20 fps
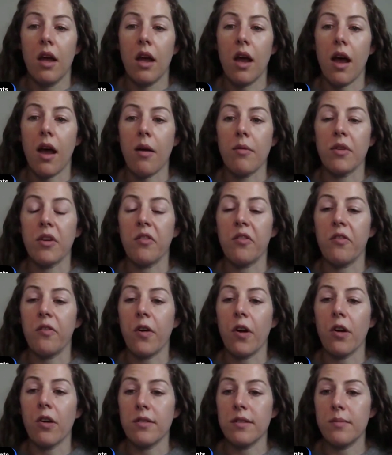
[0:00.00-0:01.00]
The
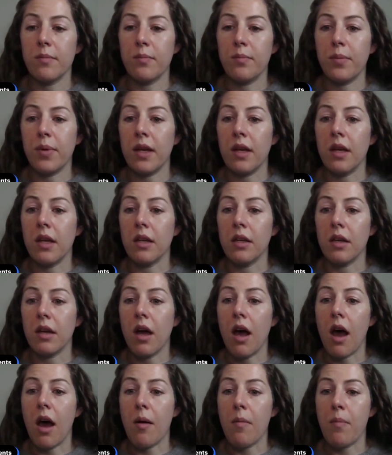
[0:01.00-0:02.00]
first being
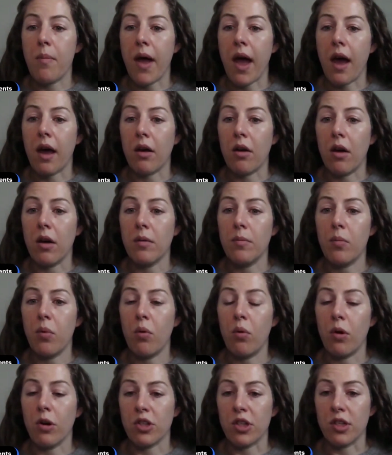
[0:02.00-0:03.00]
cut back on
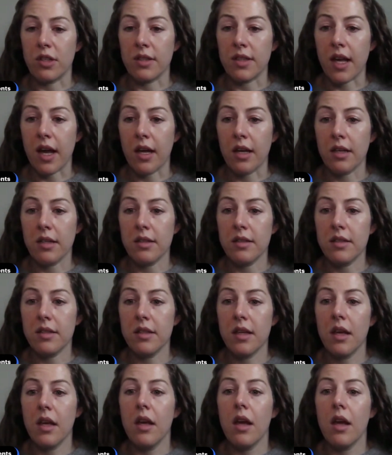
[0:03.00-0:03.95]
portion size,